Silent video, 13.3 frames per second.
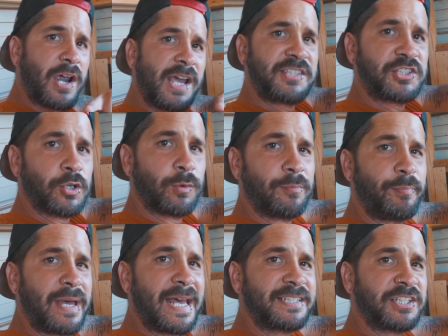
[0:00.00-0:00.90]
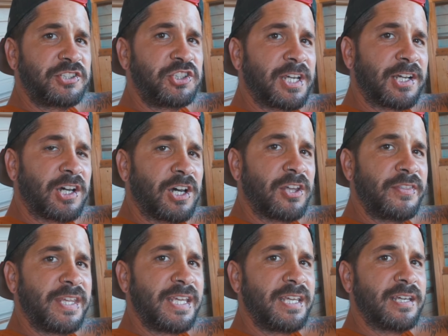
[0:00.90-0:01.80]
right, so we're back to check
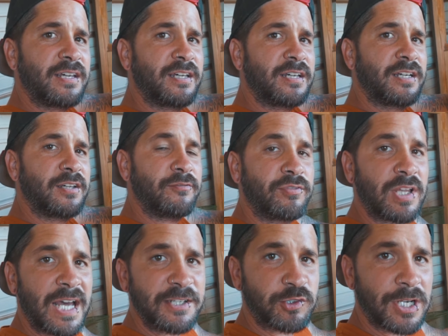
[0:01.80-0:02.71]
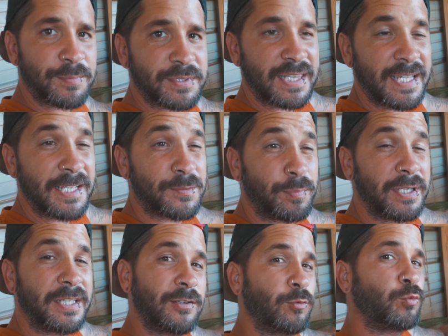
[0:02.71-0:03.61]
on the uh, fly traps. I think it's
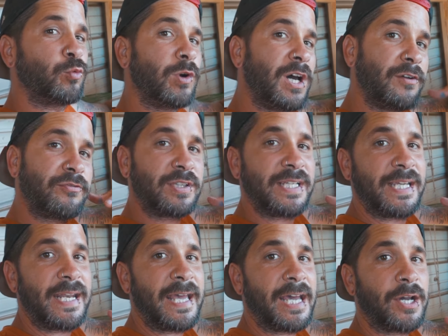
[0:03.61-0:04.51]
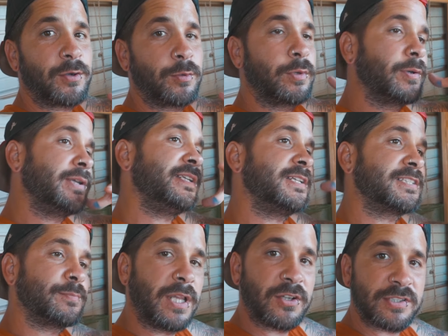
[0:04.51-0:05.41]
been roughly an hour. We went and did
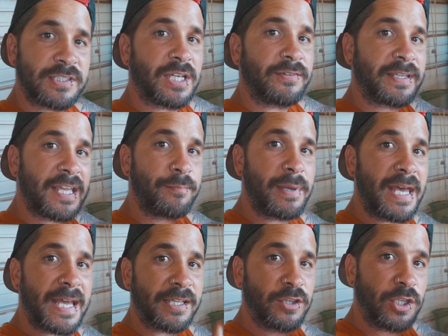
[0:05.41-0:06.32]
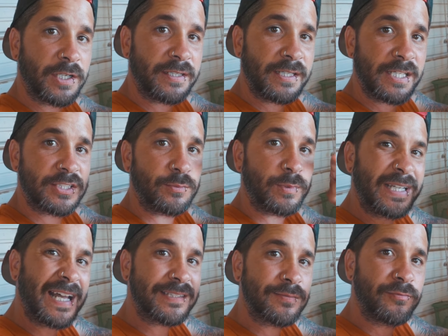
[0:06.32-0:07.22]
some other stuff, came back, and look at this.
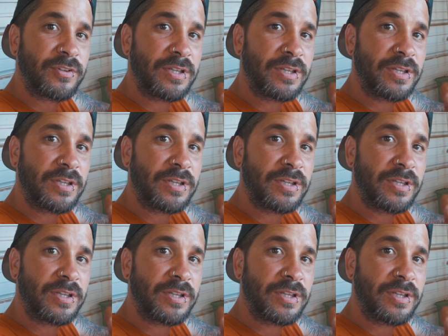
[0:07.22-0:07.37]
Got some